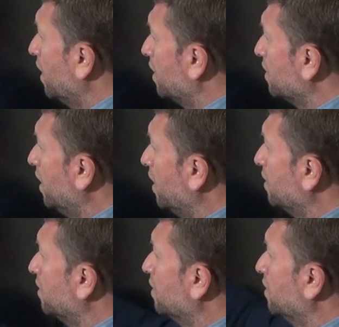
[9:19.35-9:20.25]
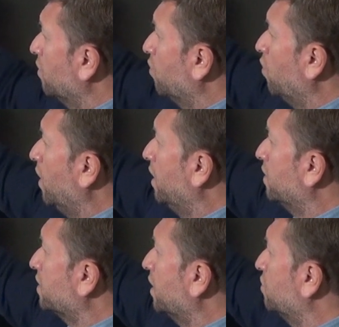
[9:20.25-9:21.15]
And then, while
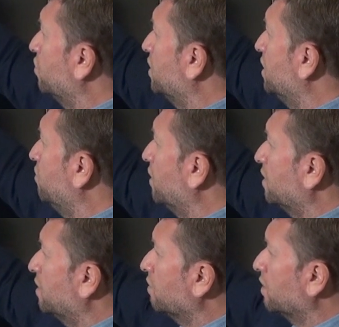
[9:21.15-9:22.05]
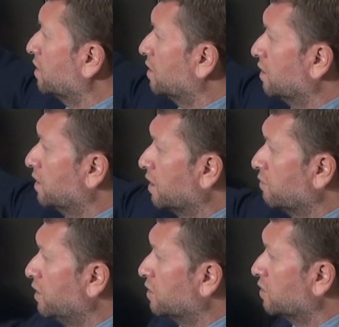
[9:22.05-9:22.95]
trying to give a theoretical
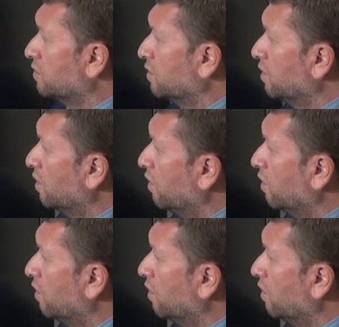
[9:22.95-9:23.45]
derivation